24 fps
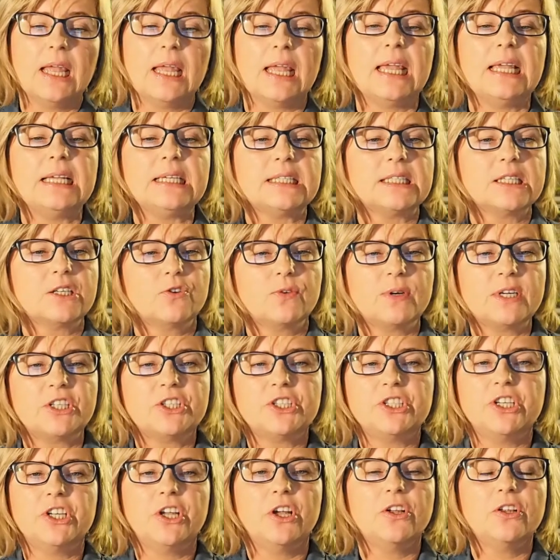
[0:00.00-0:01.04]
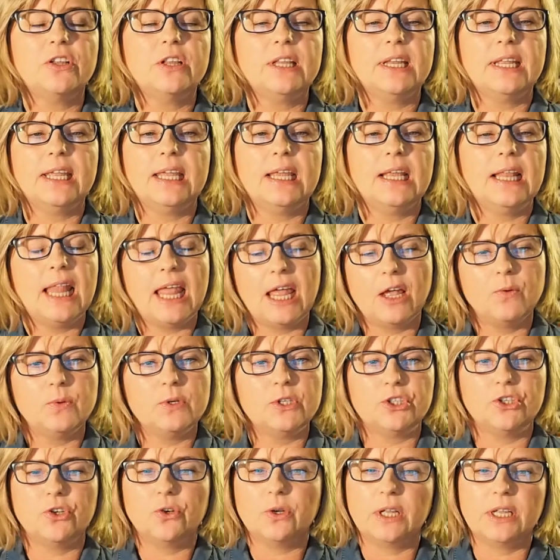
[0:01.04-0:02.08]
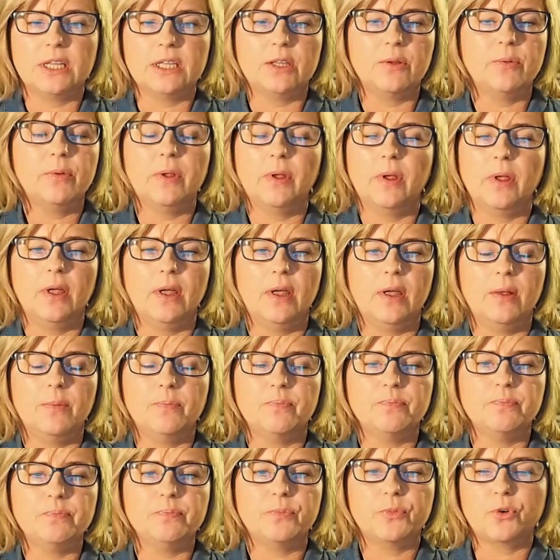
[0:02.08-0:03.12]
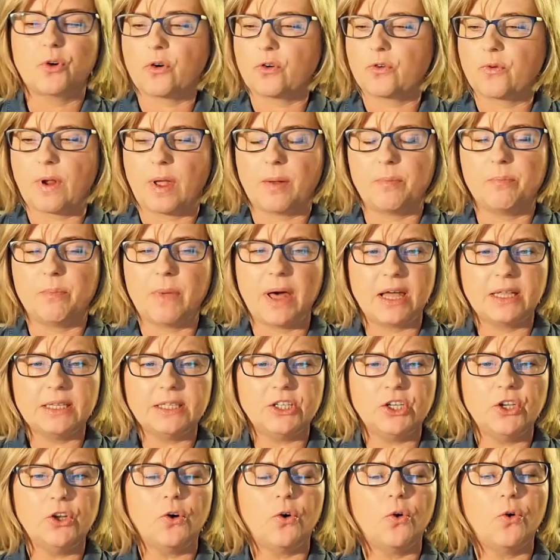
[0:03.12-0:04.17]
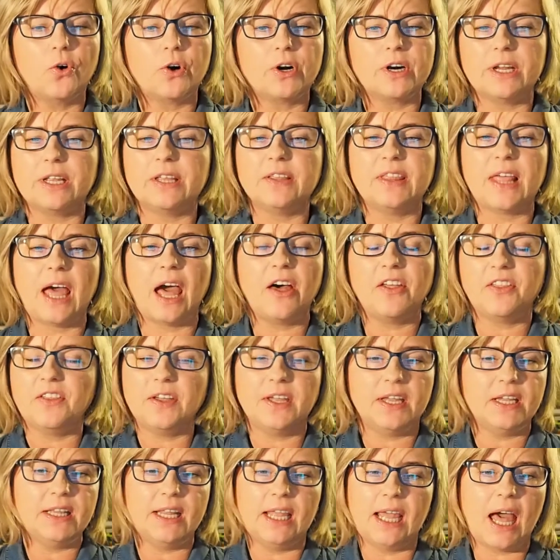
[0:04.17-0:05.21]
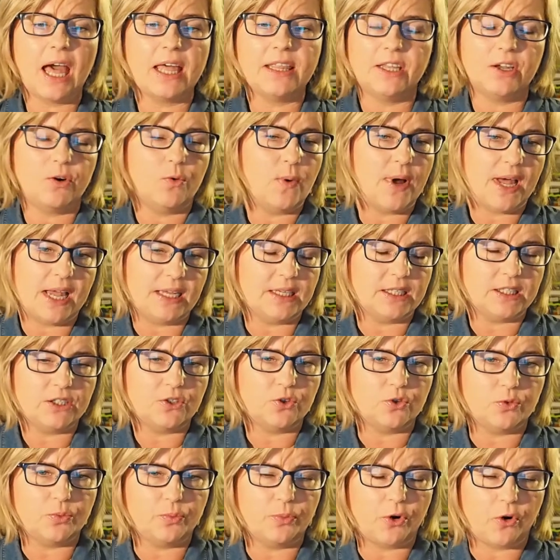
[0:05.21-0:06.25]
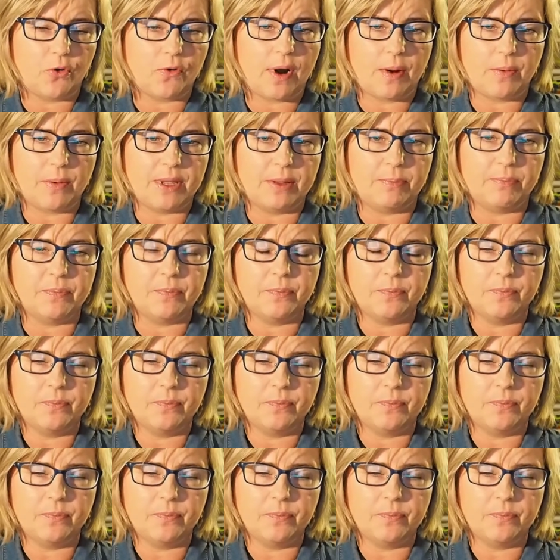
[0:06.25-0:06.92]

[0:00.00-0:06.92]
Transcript: Is Scratch the only language you can um, program Marty, or are there any other ways to program him?